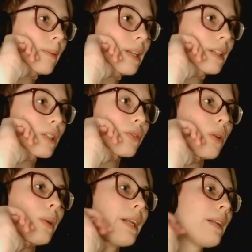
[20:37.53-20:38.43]
enemy in this
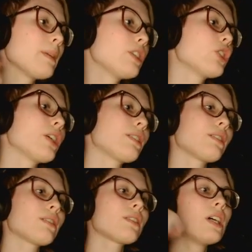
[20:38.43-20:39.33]
row, one enemy
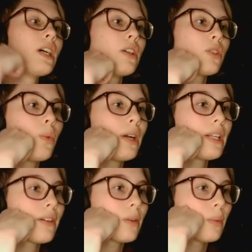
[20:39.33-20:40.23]
adjacent. There's one
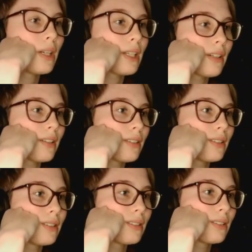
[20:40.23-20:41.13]
here and one here.